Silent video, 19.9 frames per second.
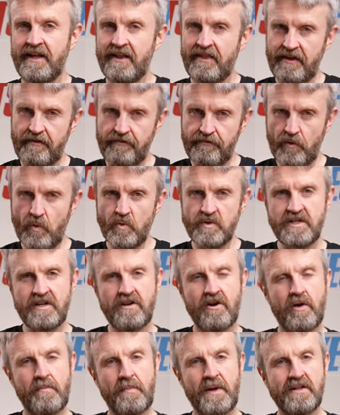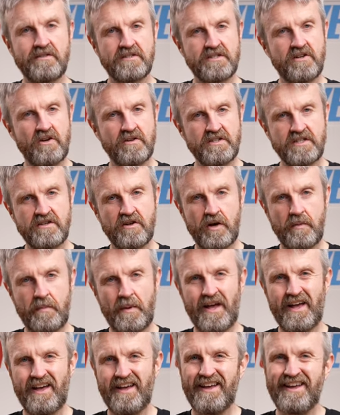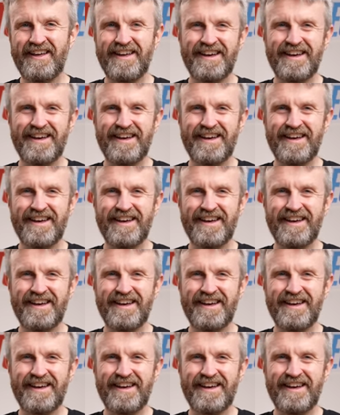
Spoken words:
They're £49.99 a pair,